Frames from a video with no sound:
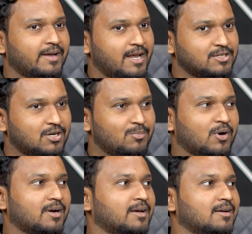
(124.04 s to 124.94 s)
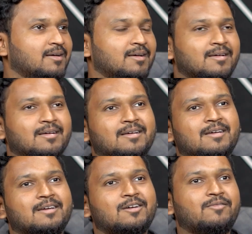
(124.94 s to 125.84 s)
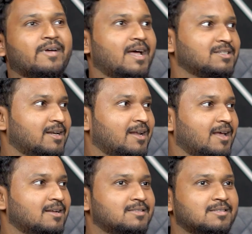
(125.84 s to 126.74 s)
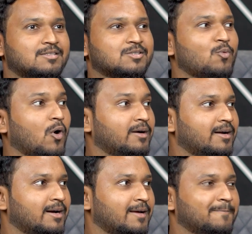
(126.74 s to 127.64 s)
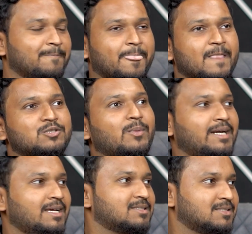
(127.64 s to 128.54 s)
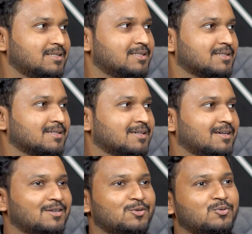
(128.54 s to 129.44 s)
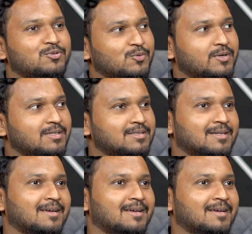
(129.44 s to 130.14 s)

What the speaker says: financial modeling, financial analysis, quant trading. So we teach this to students.